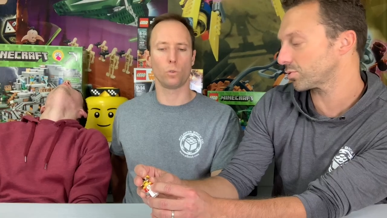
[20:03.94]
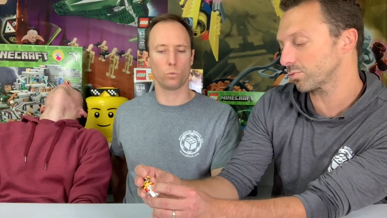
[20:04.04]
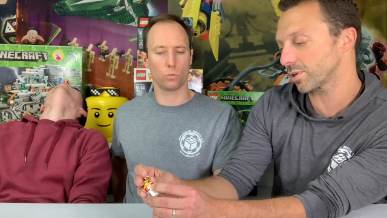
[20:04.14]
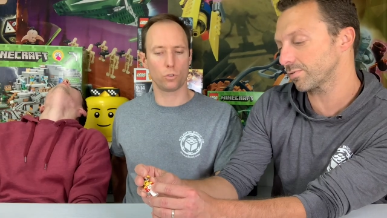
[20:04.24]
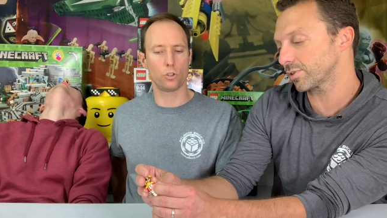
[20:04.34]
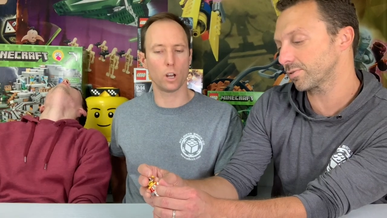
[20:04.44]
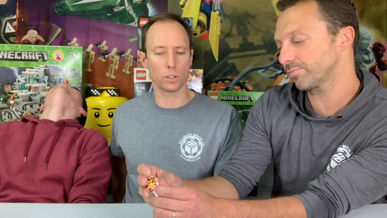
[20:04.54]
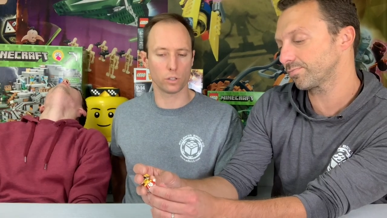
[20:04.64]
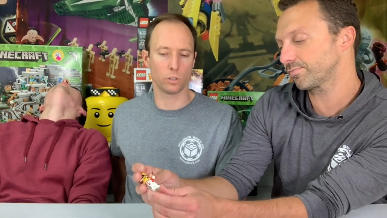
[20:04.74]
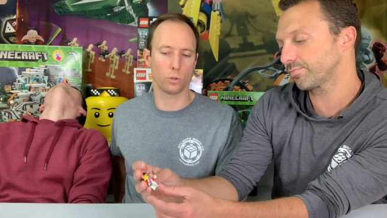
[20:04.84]
Speaker 1: or whatever.
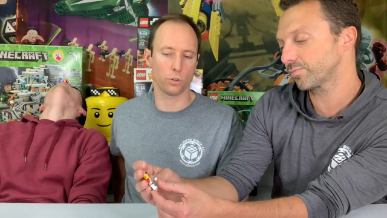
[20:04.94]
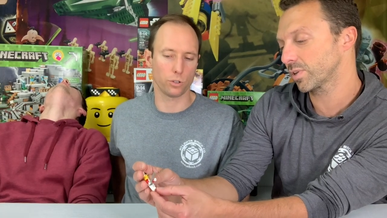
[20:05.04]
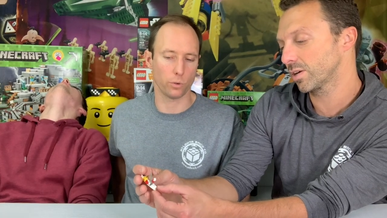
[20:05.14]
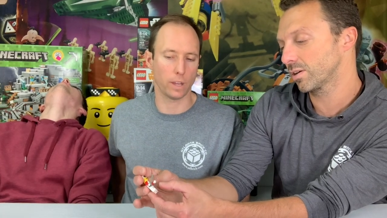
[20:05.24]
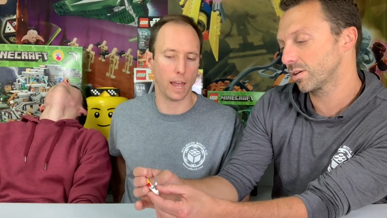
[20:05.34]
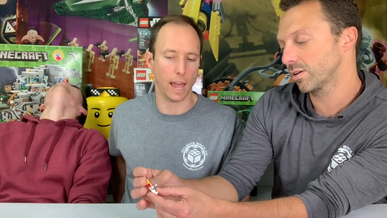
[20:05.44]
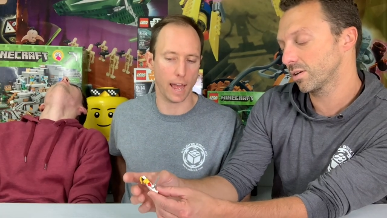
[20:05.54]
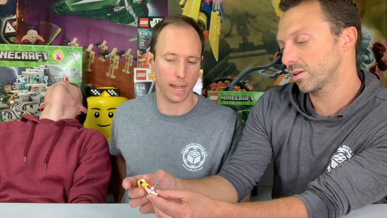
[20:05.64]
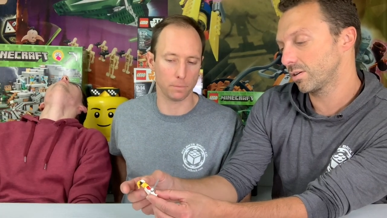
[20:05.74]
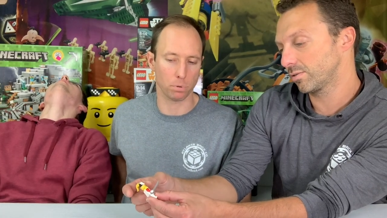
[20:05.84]
Just the torso and the
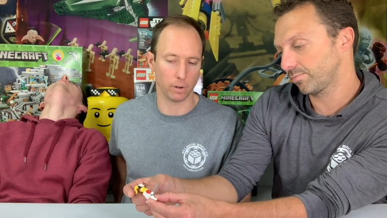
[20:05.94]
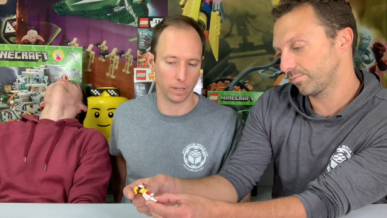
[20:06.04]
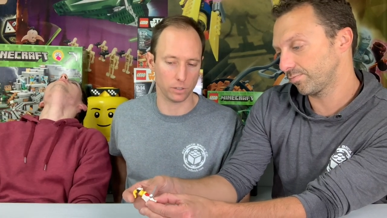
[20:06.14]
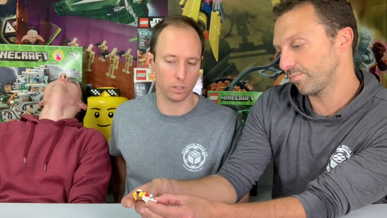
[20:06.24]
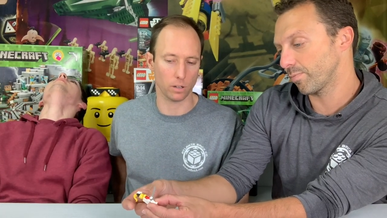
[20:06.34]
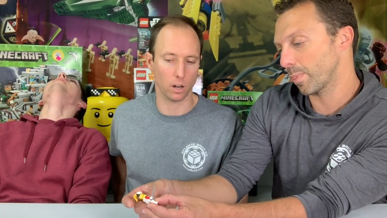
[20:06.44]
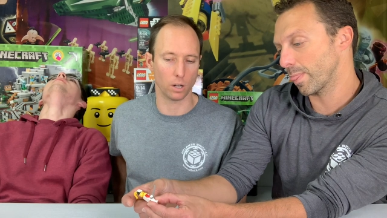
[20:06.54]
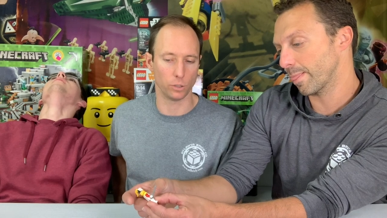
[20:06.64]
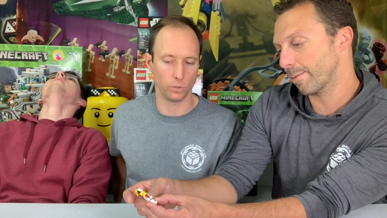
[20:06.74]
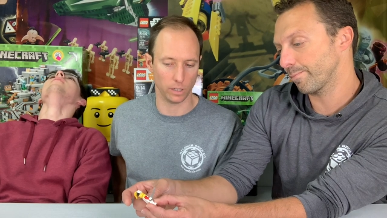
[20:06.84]
hat print are
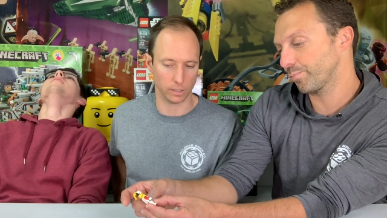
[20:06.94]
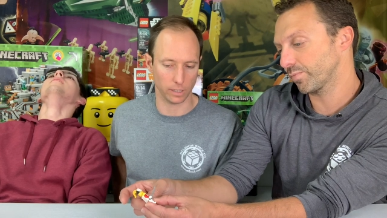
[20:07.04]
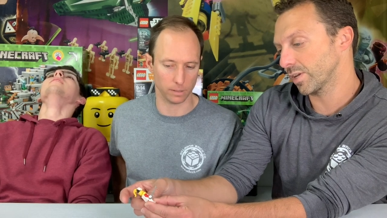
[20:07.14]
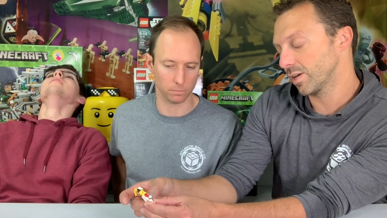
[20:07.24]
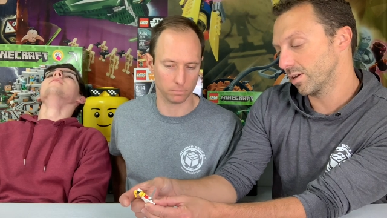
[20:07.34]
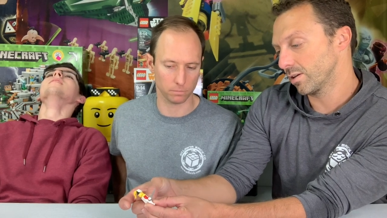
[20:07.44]
unique to him?